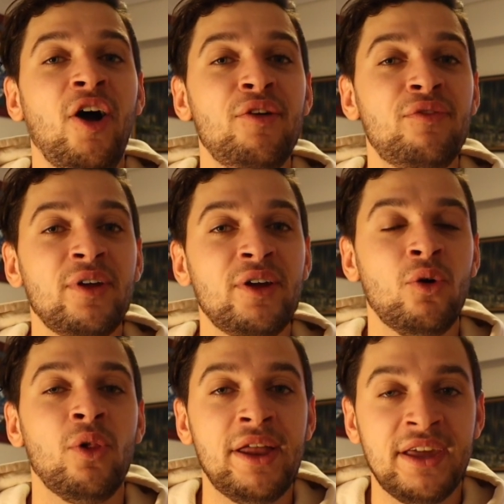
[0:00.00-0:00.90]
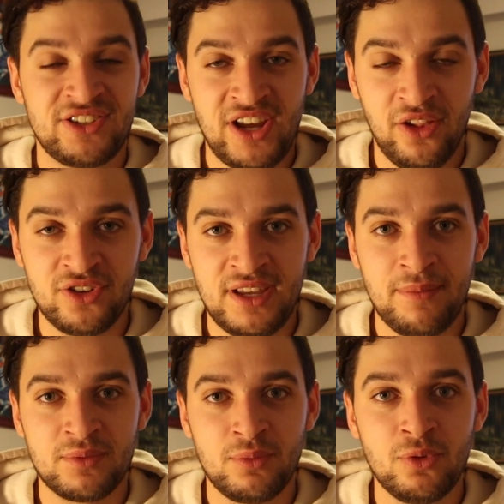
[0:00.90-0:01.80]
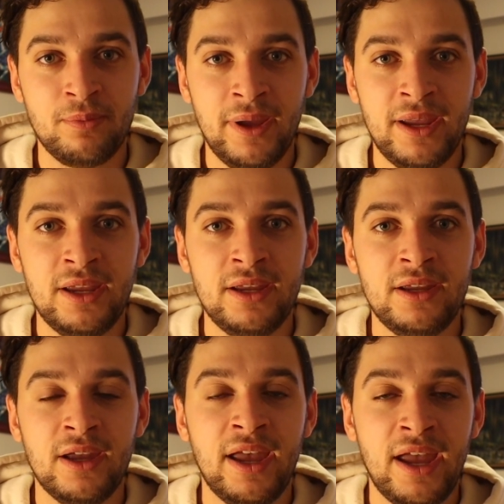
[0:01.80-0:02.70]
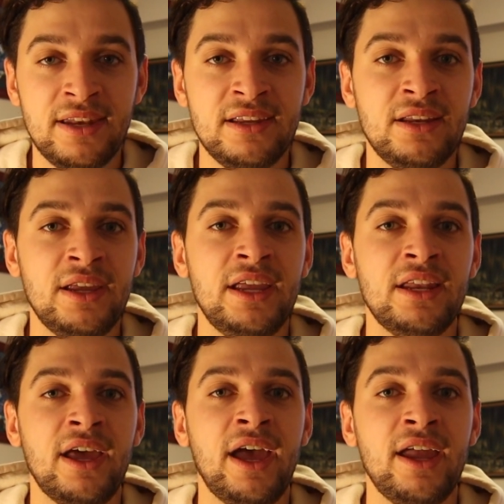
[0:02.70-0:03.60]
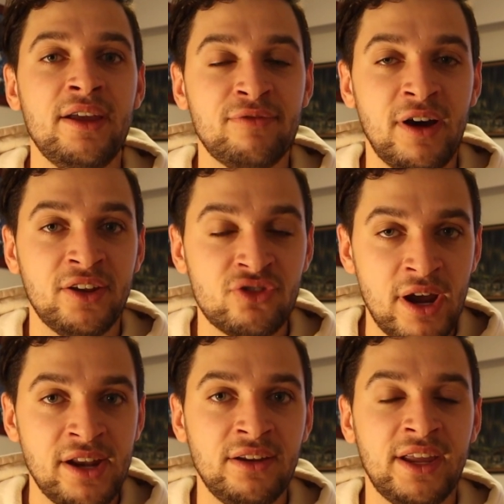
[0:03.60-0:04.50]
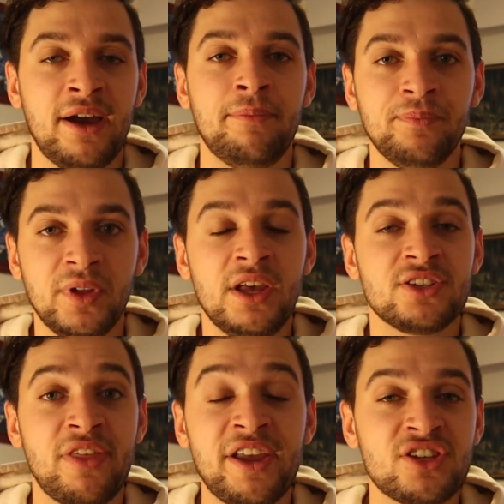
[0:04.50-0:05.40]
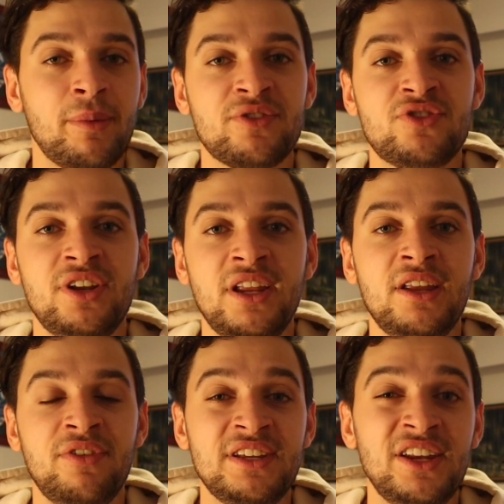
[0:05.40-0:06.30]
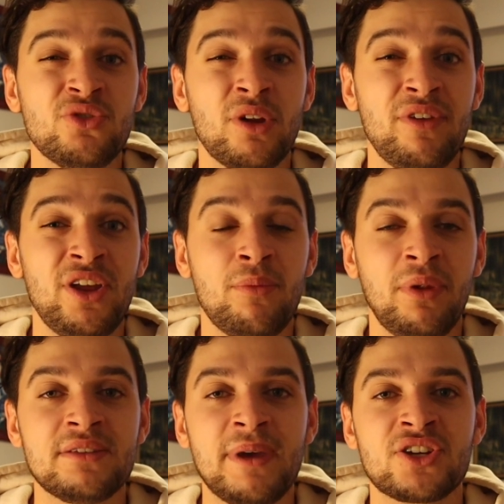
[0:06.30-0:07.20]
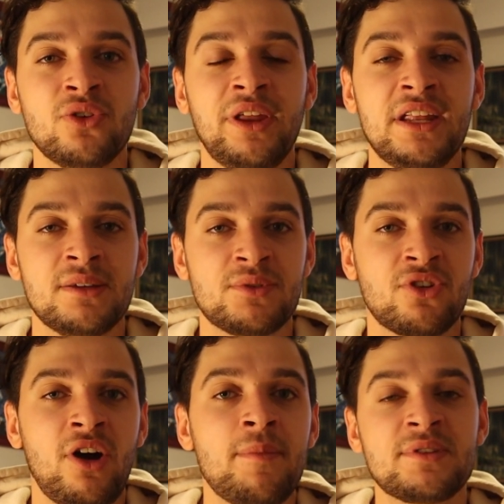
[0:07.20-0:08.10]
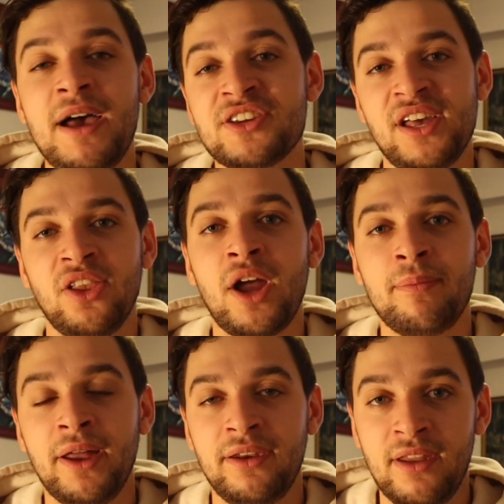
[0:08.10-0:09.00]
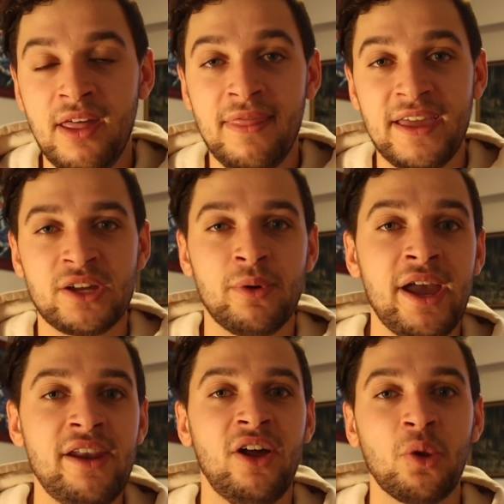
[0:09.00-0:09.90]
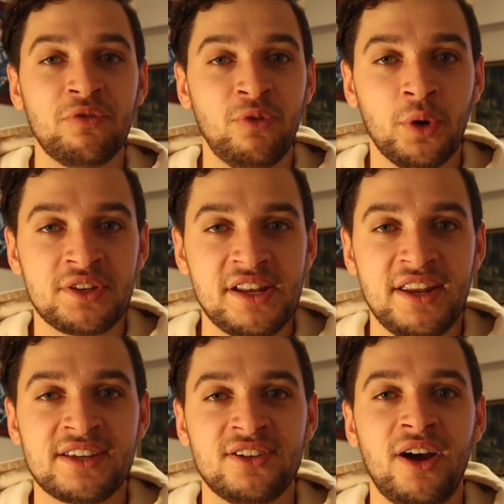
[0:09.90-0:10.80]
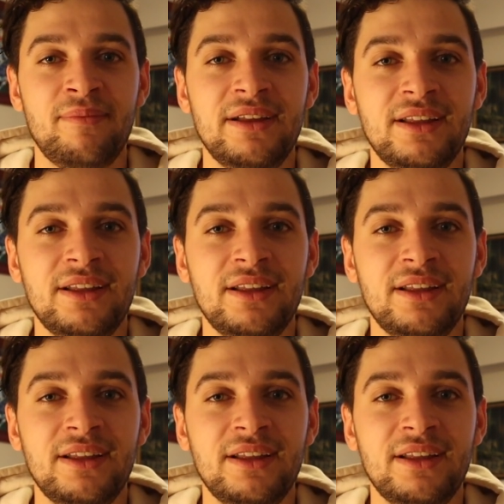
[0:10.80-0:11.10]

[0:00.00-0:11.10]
hopefully all our next challenge attempts will be ending in a funded trading account. So thank you so much for tuning in. If you did enjoy the video, please make sure to hit subscribe, smash that like button. Thank you again. I look forward to seeing you next time.